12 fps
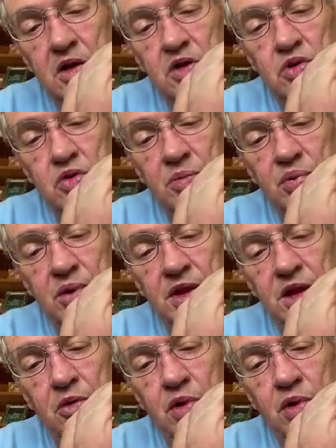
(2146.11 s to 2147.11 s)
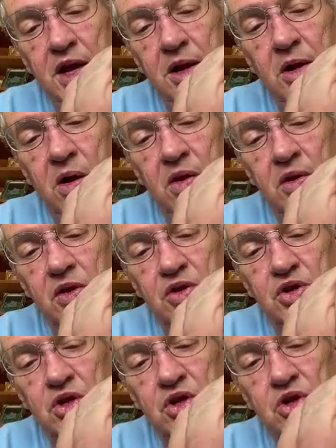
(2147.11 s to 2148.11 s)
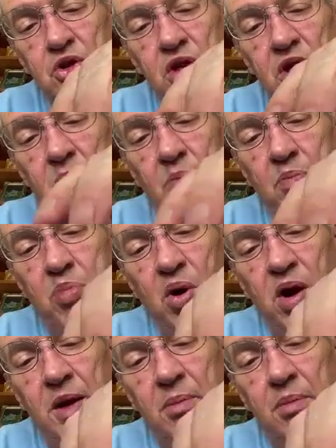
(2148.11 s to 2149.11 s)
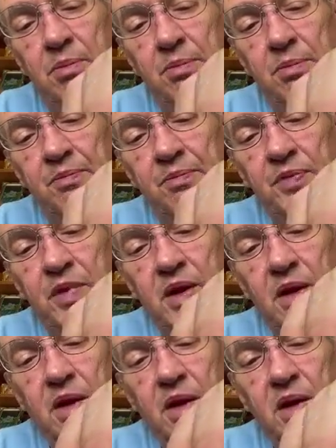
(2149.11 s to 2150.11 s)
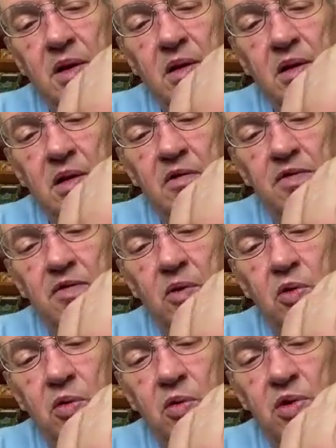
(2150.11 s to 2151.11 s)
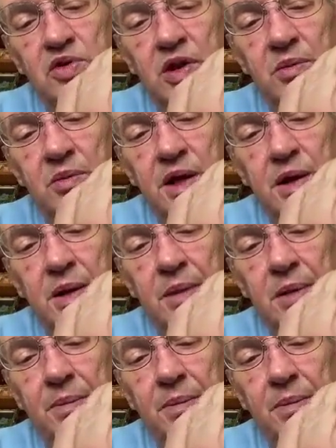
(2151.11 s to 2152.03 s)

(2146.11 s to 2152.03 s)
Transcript: So I'm putting the red on just on the bottom of the whole assembly.